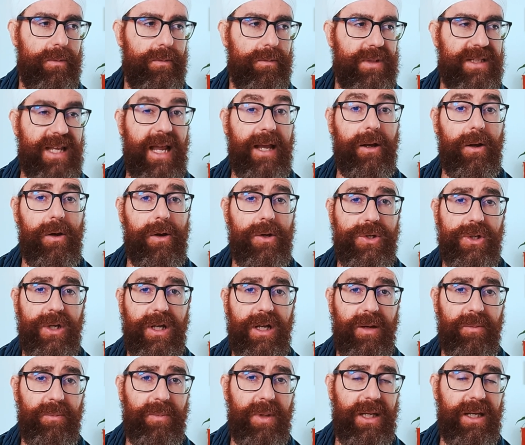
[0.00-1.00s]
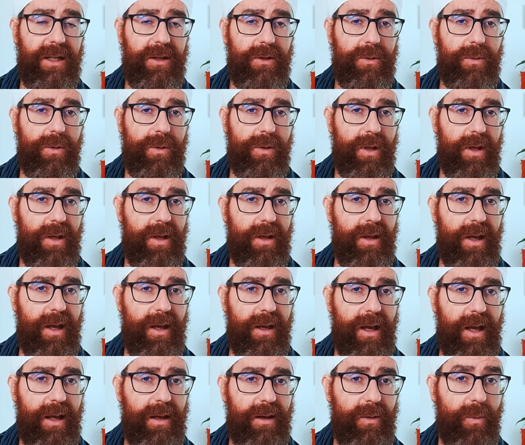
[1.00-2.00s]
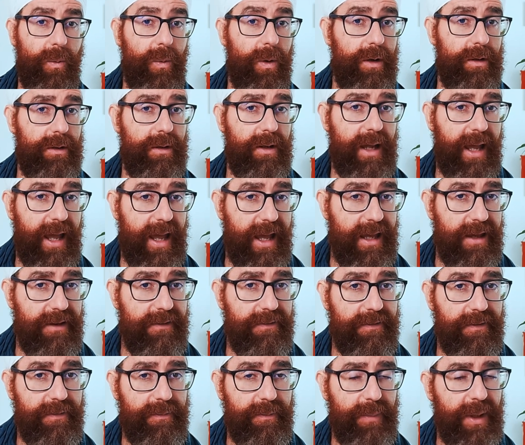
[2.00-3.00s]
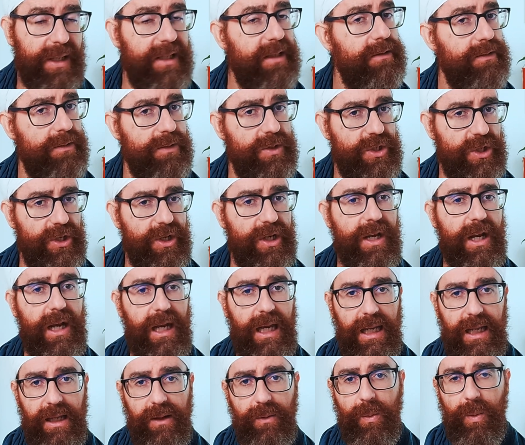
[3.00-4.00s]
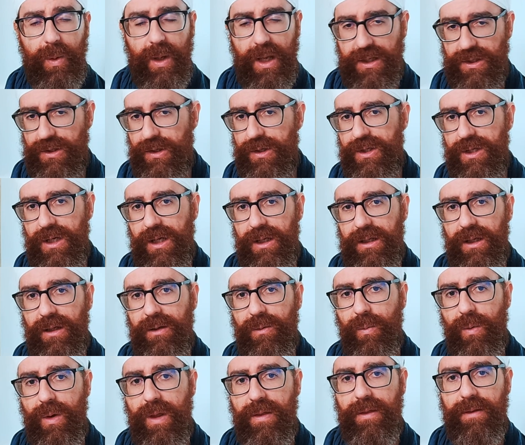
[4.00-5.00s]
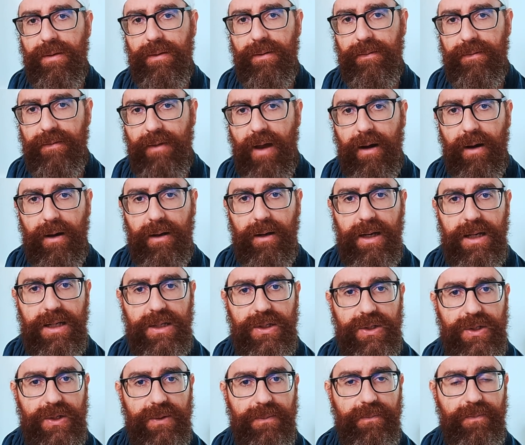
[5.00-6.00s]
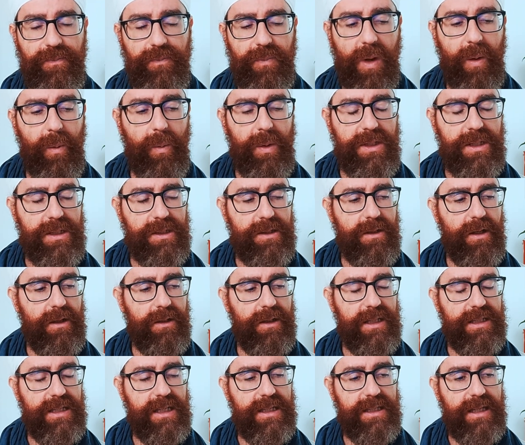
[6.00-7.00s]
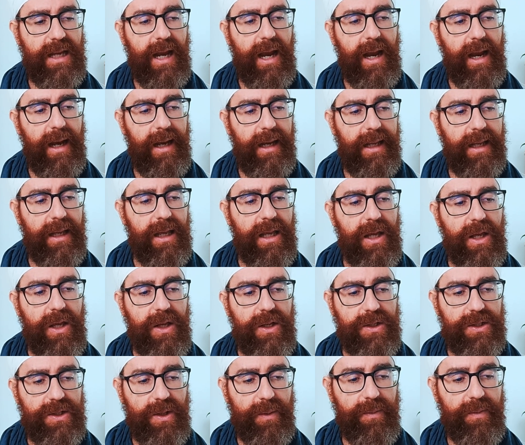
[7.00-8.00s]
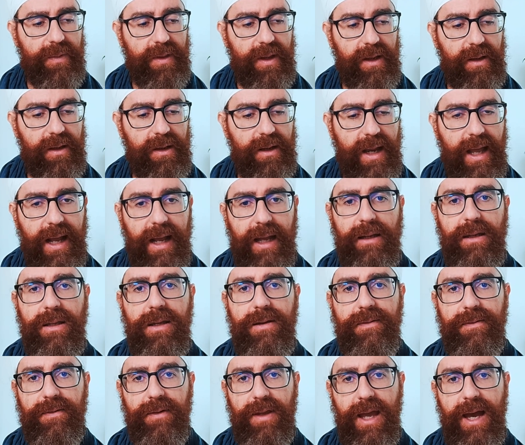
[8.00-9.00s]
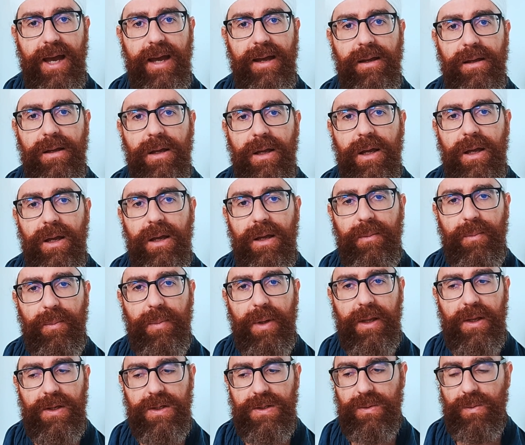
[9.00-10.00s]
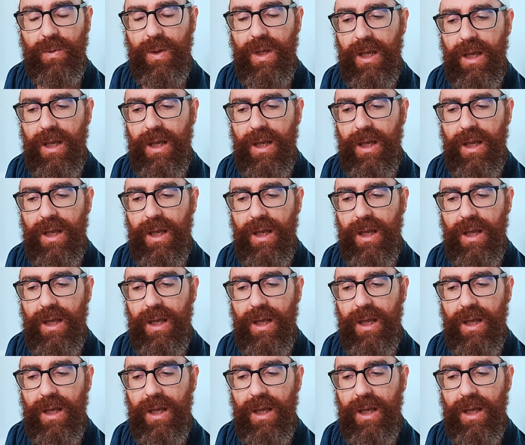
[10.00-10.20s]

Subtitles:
psychological meaning to the word cave, but generally we associate it with darkness, which is not necessarily something negative, yeah? Because